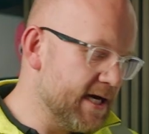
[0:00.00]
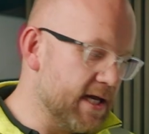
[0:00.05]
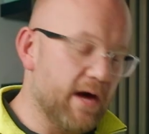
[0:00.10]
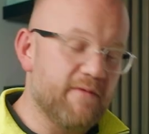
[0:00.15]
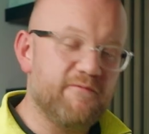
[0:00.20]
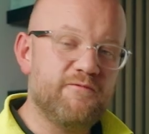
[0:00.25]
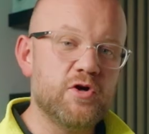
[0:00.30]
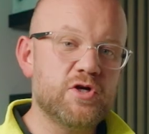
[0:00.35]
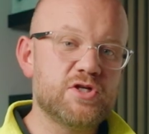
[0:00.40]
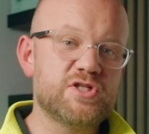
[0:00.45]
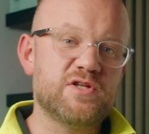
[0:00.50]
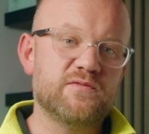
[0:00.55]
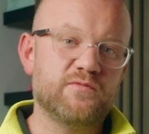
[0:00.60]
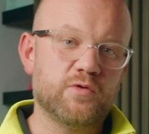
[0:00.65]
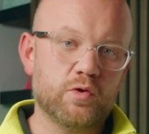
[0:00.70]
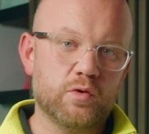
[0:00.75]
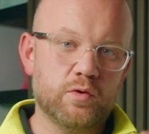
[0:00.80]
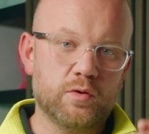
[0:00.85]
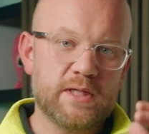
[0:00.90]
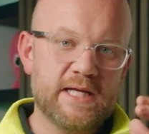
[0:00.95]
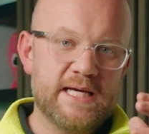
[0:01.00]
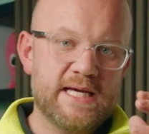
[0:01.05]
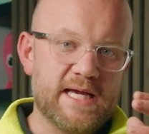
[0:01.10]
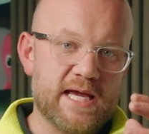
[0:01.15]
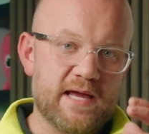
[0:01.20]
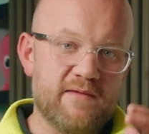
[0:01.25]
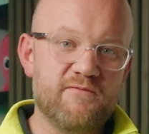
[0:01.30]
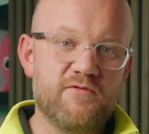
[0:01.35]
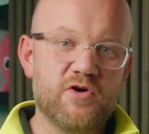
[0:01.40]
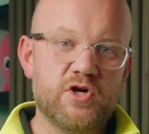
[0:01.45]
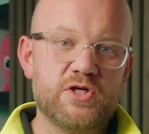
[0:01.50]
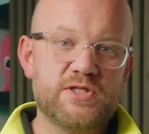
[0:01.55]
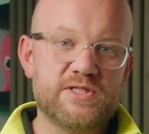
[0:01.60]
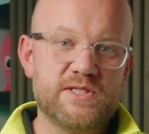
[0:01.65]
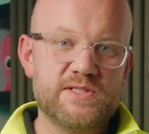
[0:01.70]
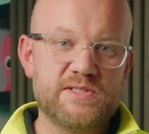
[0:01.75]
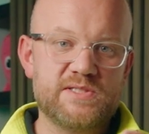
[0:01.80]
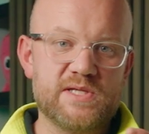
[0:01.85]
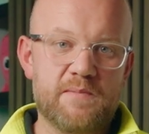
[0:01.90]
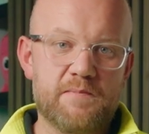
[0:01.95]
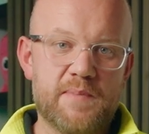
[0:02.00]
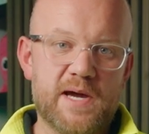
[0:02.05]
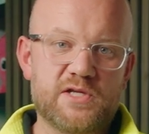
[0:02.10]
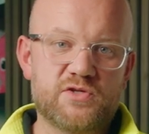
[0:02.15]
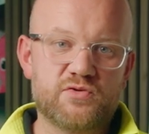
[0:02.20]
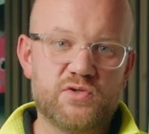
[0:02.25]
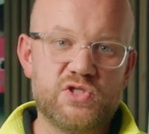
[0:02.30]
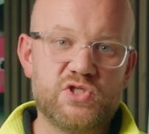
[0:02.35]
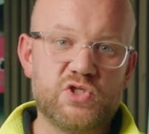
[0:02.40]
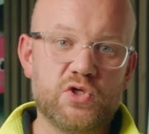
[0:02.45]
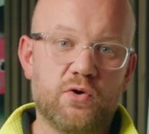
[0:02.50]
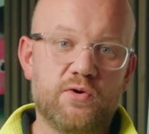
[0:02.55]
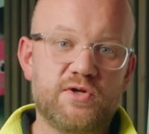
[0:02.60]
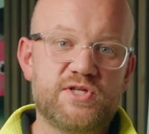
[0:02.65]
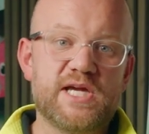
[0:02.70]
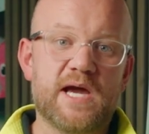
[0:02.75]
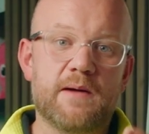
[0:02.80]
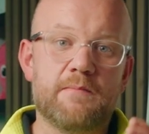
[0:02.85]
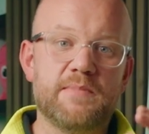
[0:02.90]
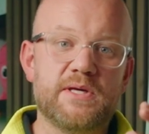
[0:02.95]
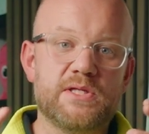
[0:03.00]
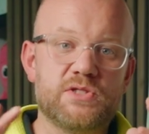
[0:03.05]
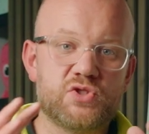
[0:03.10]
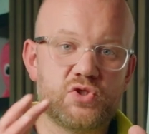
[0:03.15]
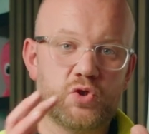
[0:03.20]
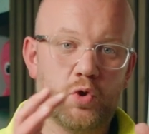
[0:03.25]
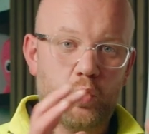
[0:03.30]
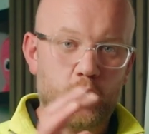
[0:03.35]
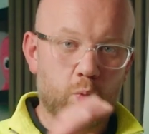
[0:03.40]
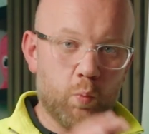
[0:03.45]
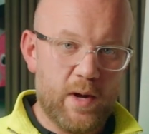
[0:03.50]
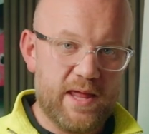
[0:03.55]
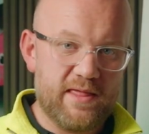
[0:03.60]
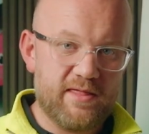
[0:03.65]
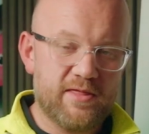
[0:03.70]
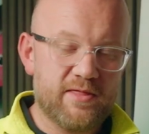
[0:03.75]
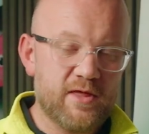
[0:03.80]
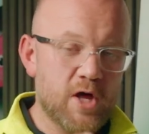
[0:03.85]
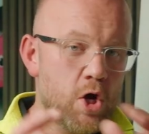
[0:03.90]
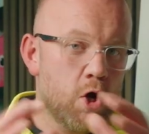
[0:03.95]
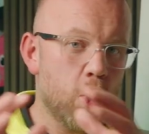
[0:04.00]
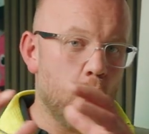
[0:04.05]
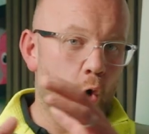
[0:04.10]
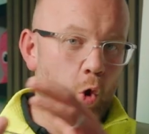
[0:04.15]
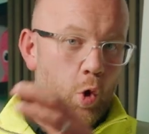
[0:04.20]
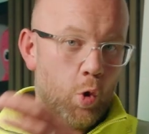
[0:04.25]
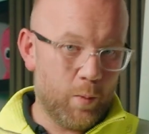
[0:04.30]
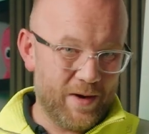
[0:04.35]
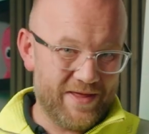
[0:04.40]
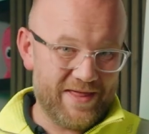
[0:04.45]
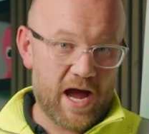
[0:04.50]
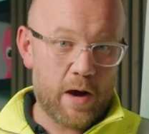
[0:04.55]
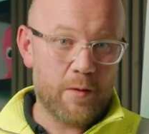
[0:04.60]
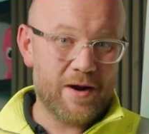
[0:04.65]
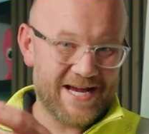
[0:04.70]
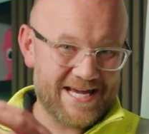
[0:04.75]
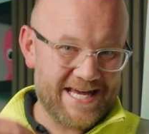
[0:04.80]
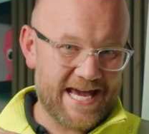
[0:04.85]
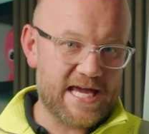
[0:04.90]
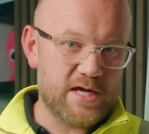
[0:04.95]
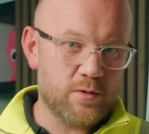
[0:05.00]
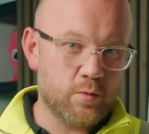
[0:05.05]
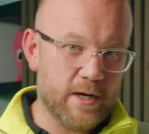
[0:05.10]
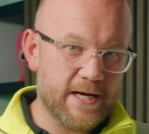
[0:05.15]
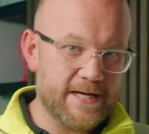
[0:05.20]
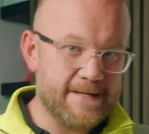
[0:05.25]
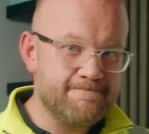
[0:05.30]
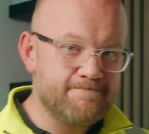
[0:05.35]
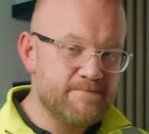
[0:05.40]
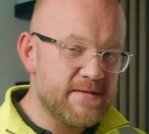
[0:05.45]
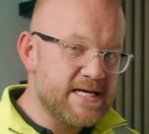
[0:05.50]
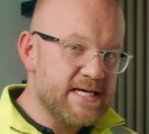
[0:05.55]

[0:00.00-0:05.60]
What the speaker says: Now, first of all, inverters and battery storage can be installed with or without a gateway.